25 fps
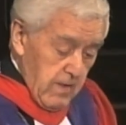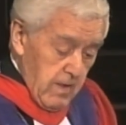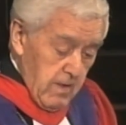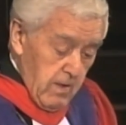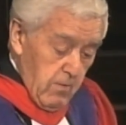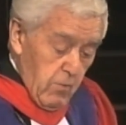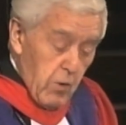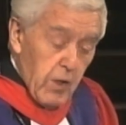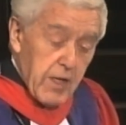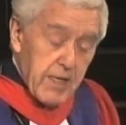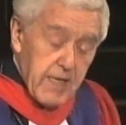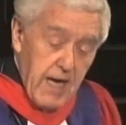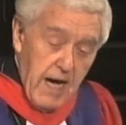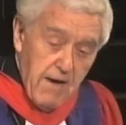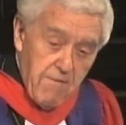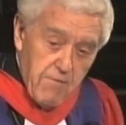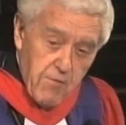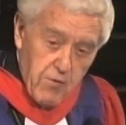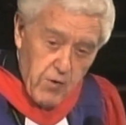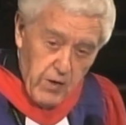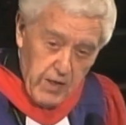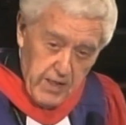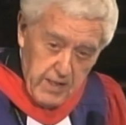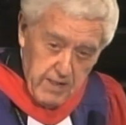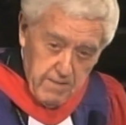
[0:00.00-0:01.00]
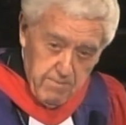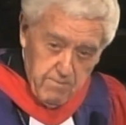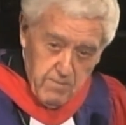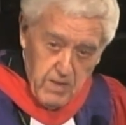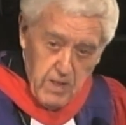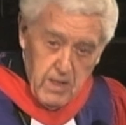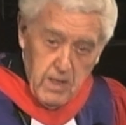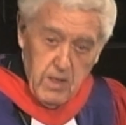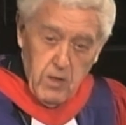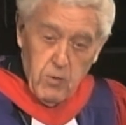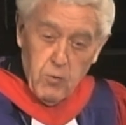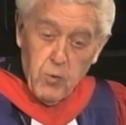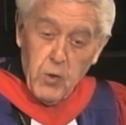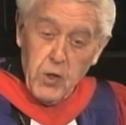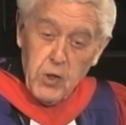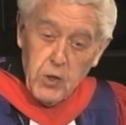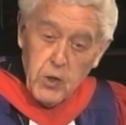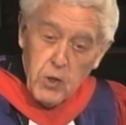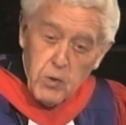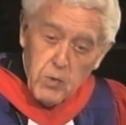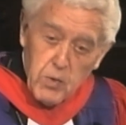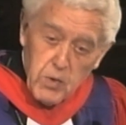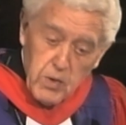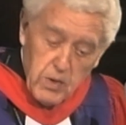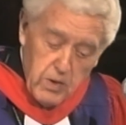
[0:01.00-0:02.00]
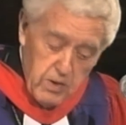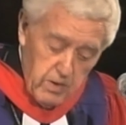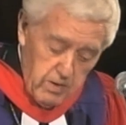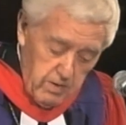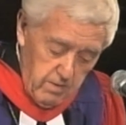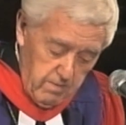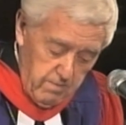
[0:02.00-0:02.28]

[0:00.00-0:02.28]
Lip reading: recovery, renewal.